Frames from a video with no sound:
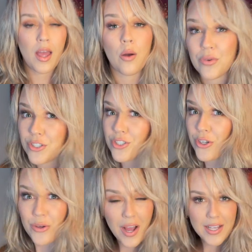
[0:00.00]
I want to show
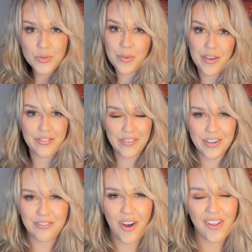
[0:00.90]
you guys one of my
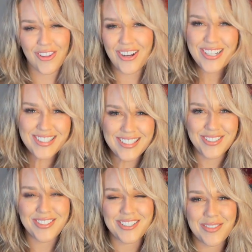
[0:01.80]
favorite fall looks
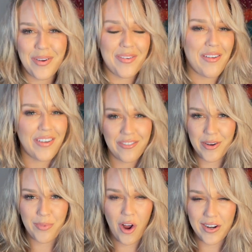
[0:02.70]
using some of my
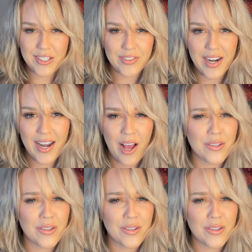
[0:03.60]
favorite products right now.